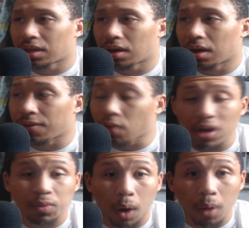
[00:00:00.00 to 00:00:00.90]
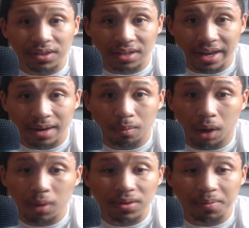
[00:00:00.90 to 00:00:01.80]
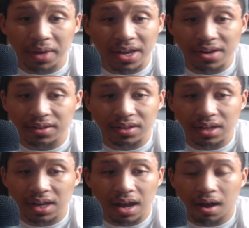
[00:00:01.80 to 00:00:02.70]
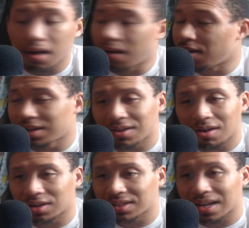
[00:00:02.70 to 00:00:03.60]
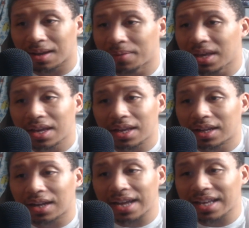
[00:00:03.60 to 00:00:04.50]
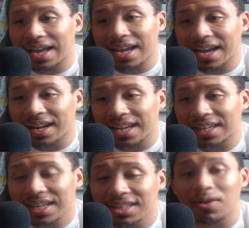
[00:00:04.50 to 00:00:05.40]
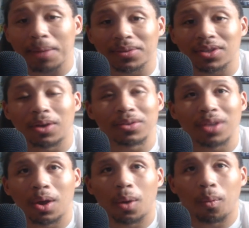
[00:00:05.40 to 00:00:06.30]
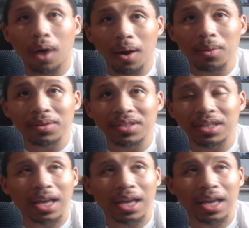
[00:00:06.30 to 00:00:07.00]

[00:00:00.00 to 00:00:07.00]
Of course, Woes is there. Woes appears all the doggone time. Like, and like in these two episodes, Woes